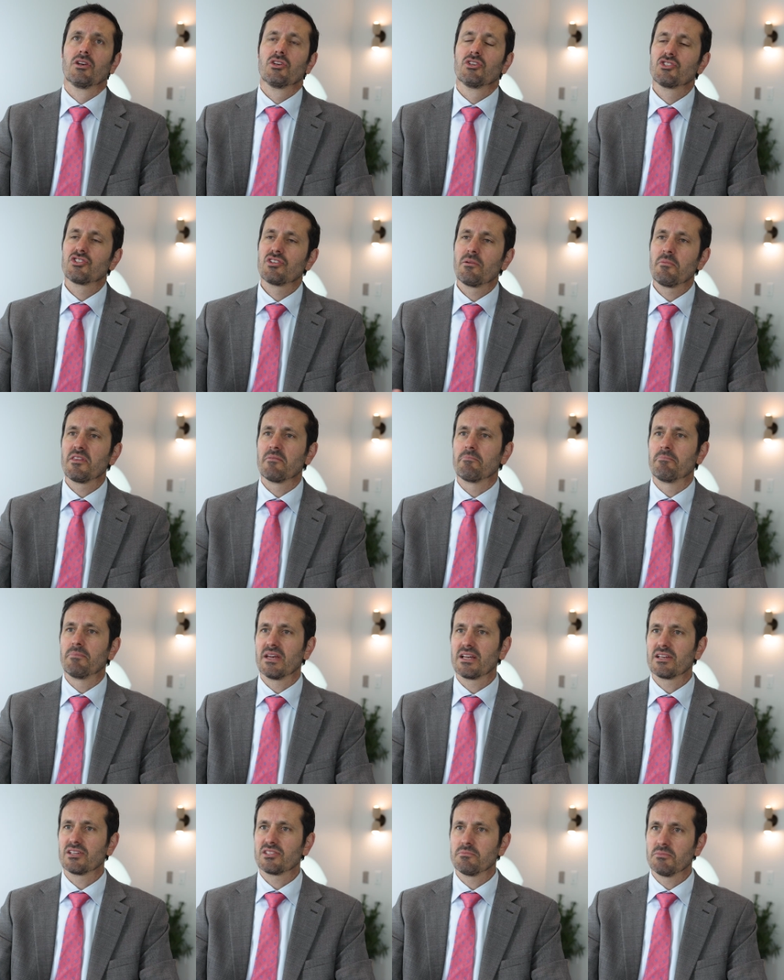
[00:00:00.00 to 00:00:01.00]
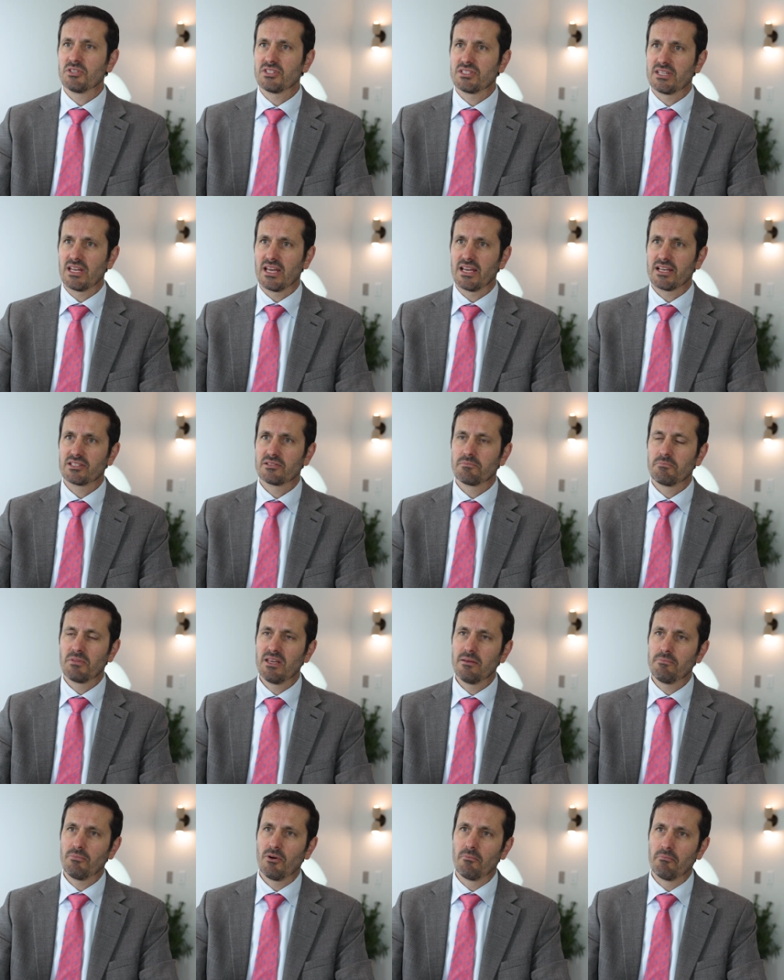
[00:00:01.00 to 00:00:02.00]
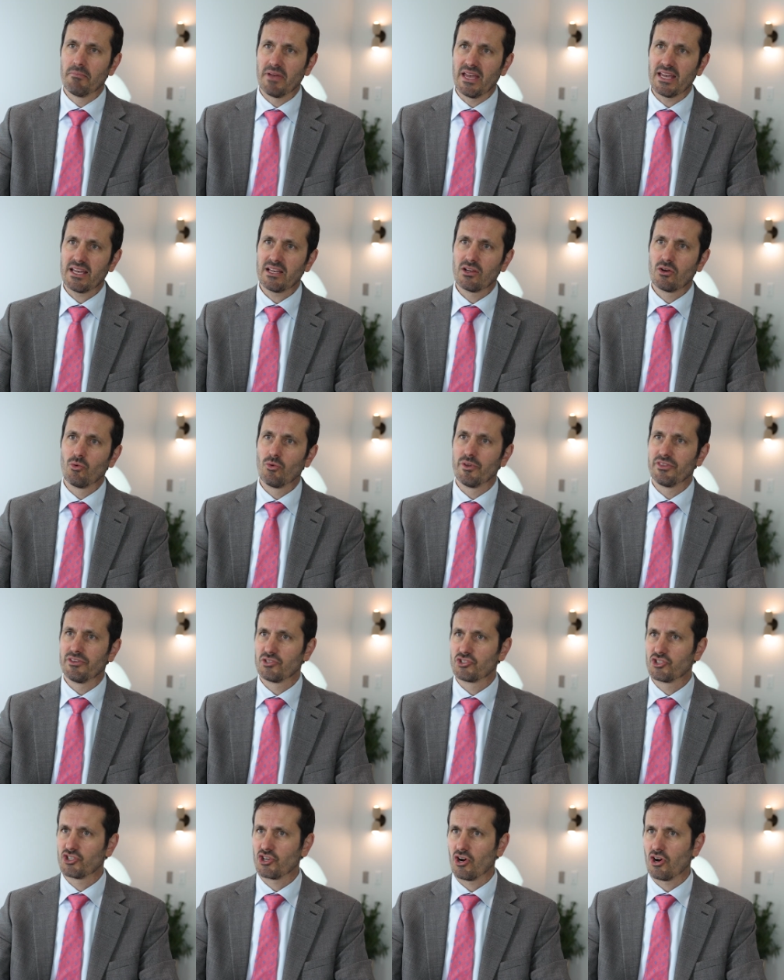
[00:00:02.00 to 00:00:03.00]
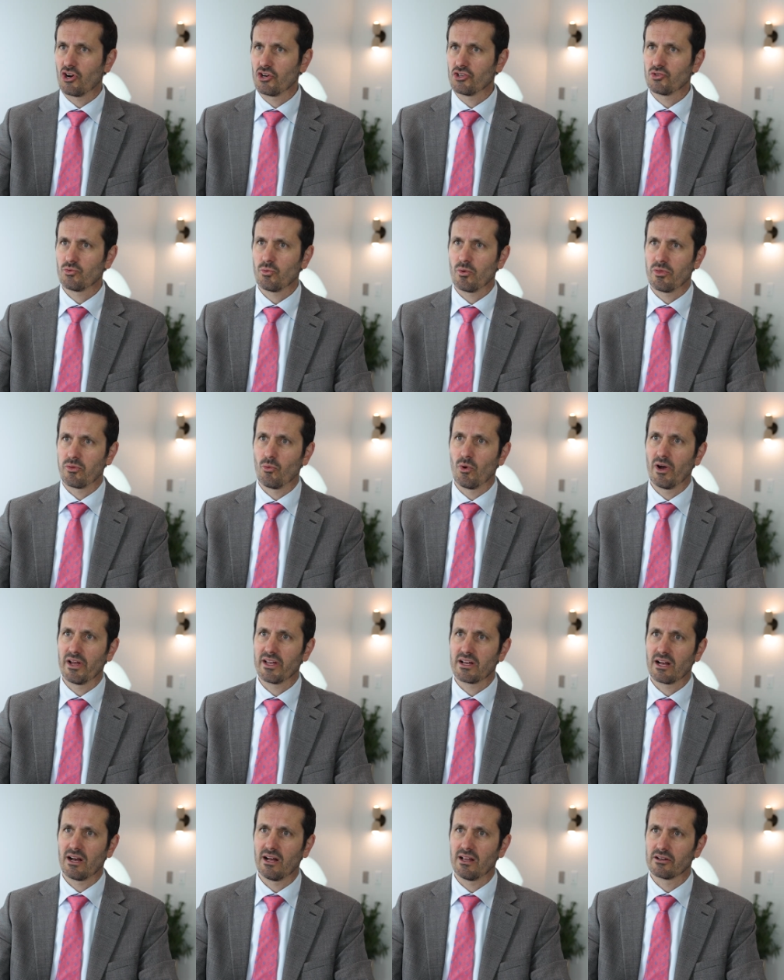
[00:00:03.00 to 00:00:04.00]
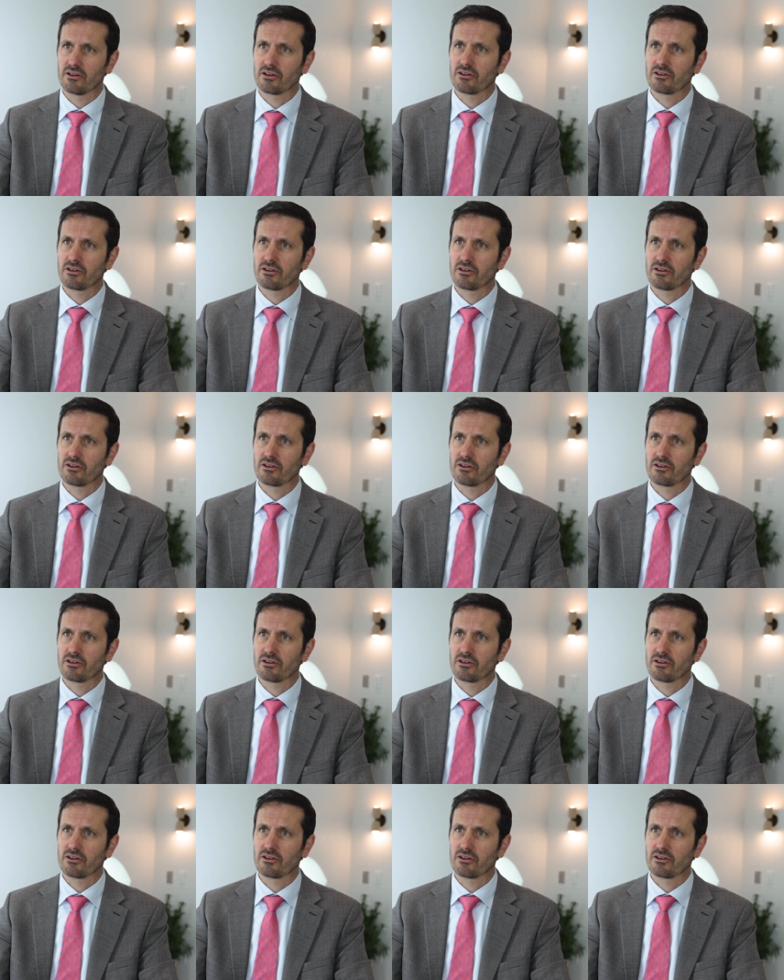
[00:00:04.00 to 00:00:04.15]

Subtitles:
Some of the biggest mistakes people make when they're charged with white-collar